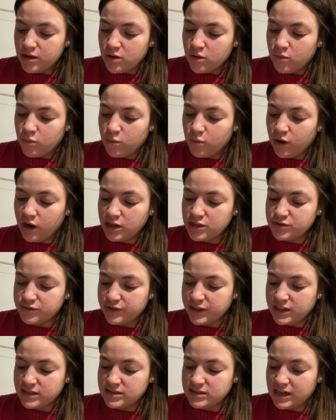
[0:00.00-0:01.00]
Watch
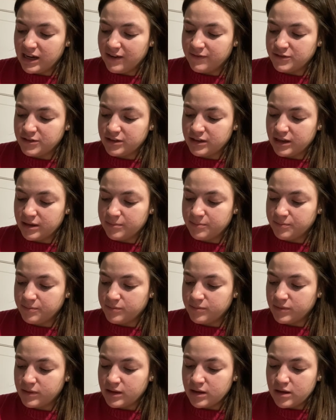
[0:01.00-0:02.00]
raced after them.
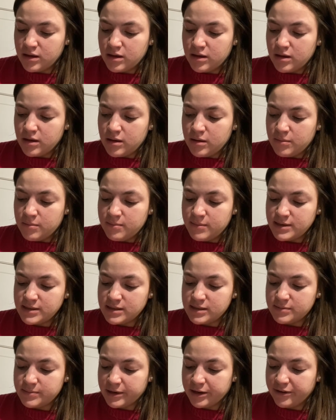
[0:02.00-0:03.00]

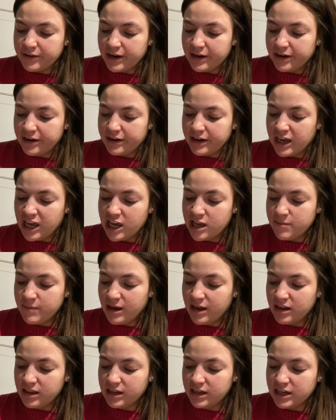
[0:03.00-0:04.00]
Mrs. McGregor came
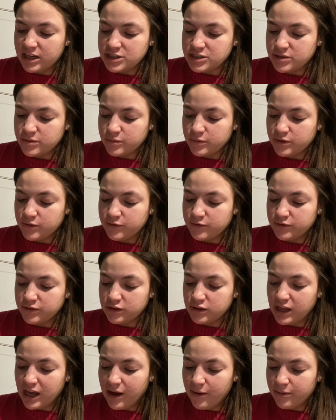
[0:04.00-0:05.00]
out of the kitchen with
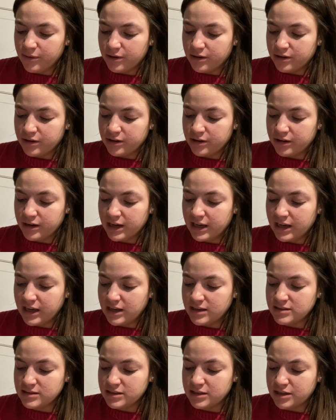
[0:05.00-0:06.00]
flour on her
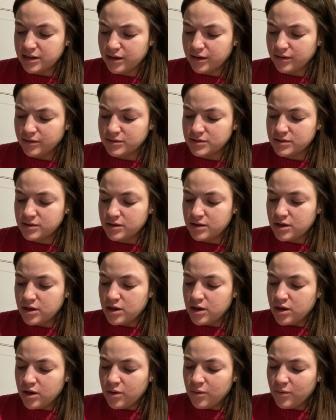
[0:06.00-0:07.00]
hands and nose.
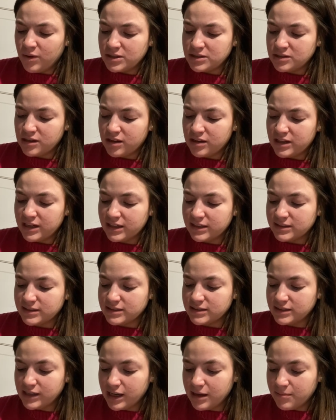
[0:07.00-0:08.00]
What's all the
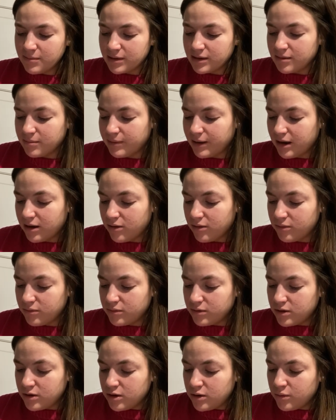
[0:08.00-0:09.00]
excitement about?
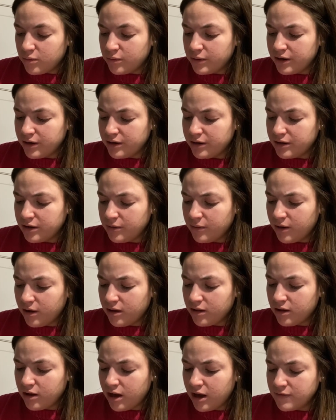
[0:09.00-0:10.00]
Where are you
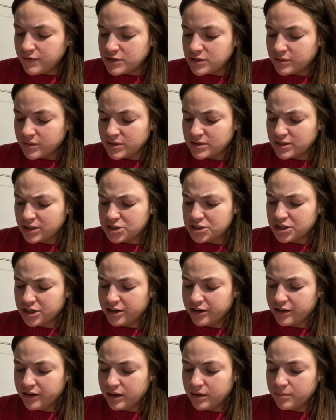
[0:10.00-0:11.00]
all off to in such a
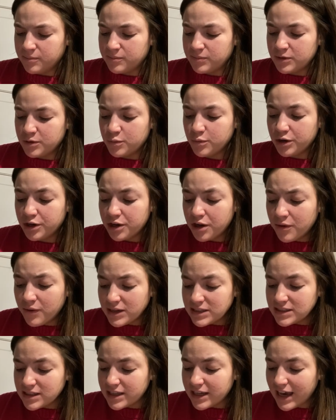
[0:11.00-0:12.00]
hurry? We're
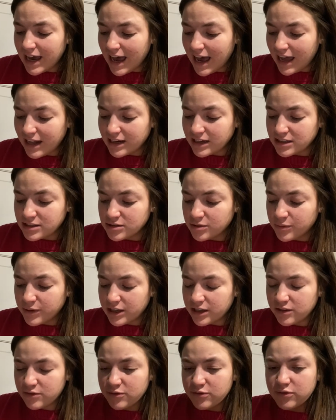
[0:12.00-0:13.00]
going to the attic so we
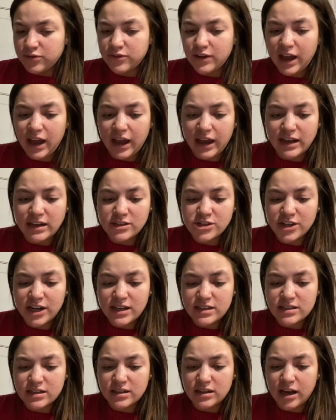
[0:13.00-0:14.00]
can find
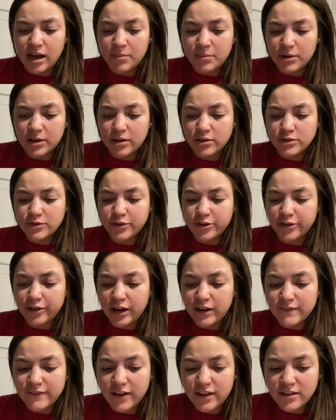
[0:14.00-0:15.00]
dress up clothes for
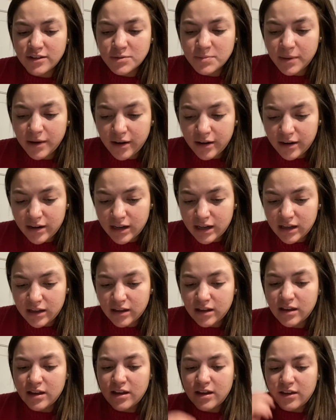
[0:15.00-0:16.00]
grandfather's
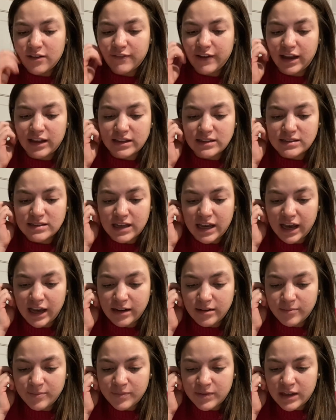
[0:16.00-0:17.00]
party, Violet
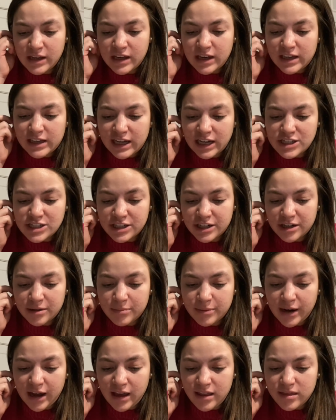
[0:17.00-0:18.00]
said, catching her
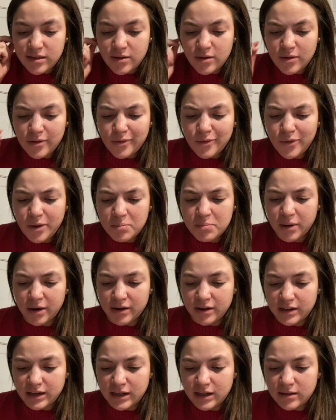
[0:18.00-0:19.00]
breath. What
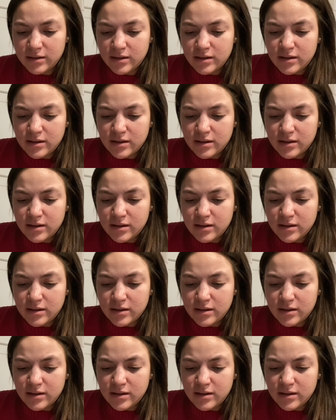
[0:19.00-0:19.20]
party?